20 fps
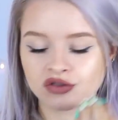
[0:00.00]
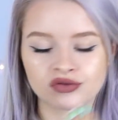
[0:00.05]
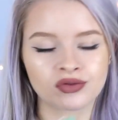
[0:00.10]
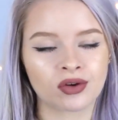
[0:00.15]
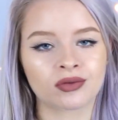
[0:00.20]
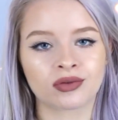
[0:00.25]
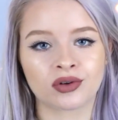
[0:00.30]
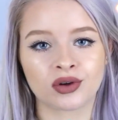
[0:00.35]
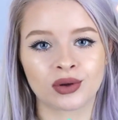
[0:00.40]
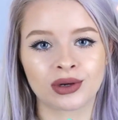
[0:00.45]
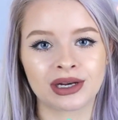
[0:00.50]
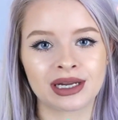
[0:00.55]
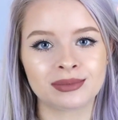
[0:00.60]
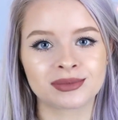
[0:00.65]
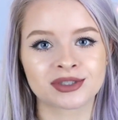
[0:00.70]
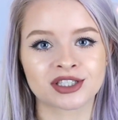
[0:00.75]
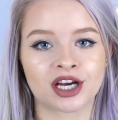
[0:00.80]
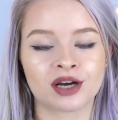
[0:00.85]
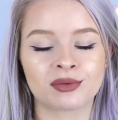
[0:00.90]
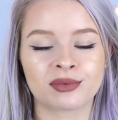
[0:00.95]
shrivel your
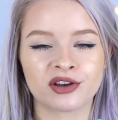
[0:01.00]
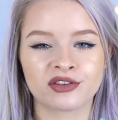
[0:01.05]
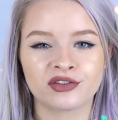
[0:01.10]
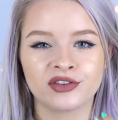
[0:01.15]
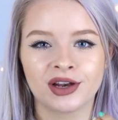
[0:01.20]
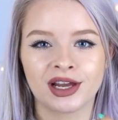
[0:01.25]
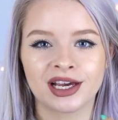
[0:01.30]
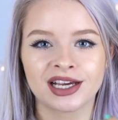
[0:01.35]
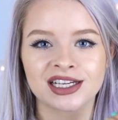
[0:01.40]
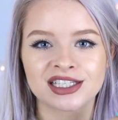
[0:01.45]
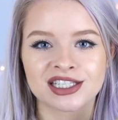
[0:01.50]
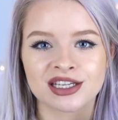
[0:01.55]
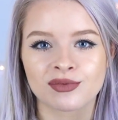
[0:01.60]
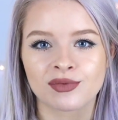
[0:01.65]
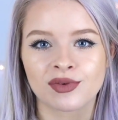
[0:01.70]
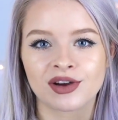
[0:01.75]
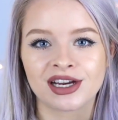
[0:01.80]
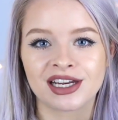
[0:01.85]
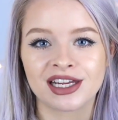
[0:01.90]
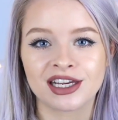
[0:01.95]
lips up. I feel like it's a
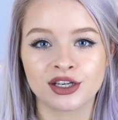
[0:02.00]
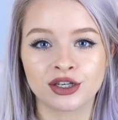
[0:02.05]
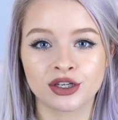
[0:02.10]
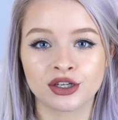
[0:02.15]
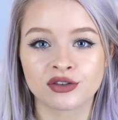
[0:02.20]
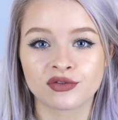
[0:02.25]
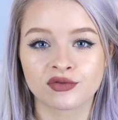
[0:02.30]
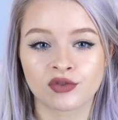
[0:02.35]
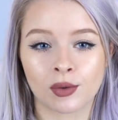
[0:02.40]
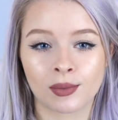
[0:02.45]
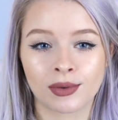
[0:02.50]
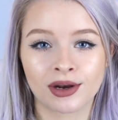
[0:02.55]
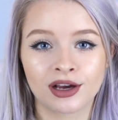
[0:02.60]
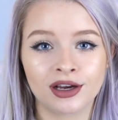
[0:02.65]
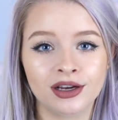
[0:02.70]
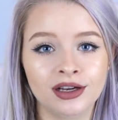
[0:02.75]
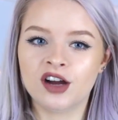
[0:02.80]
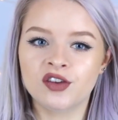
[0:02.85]
really good formula.